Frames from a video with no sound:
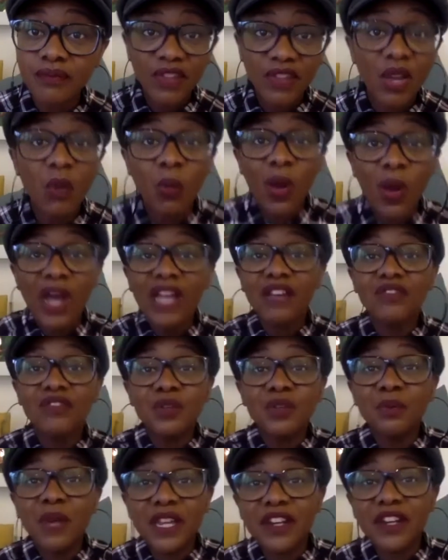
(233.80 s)
Why have you
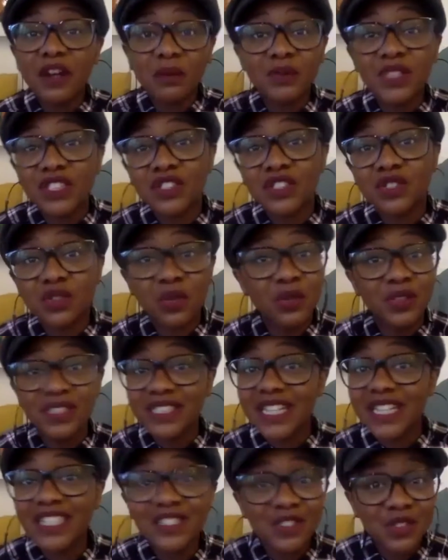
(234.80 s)
made up this story?
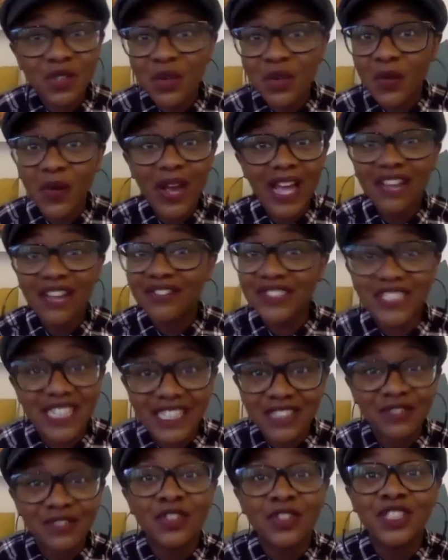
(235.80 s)
There's no
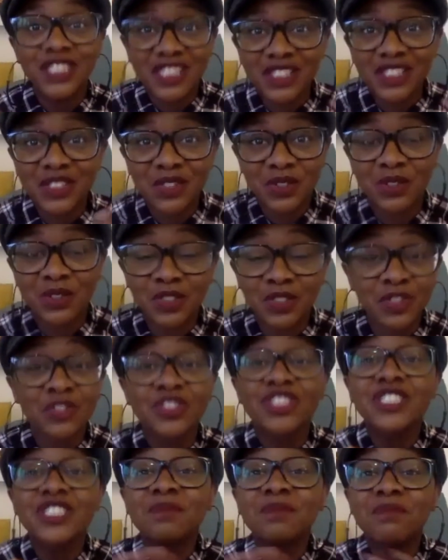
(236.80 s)
evidence for this story. You
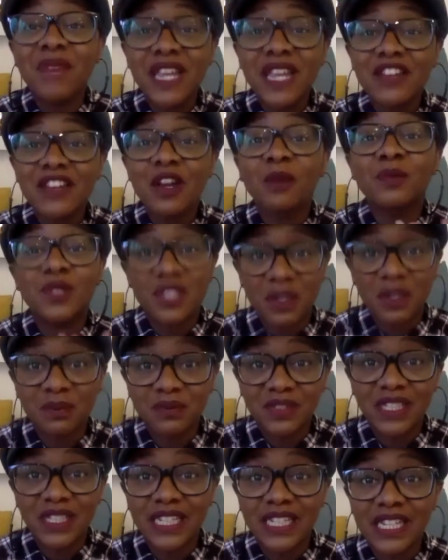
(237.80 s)
just made up
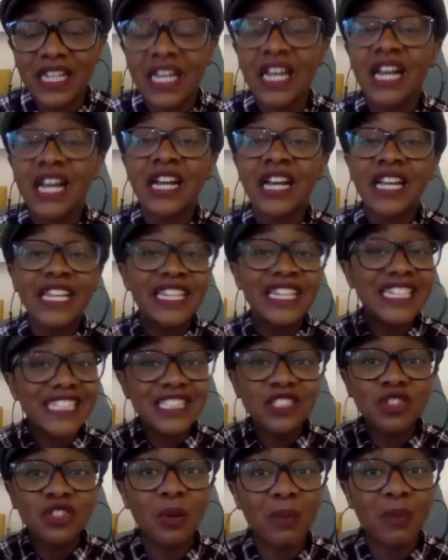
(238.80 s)
something in
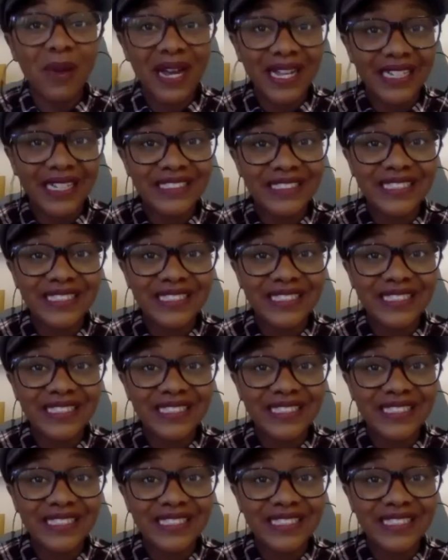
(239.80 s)
your mind,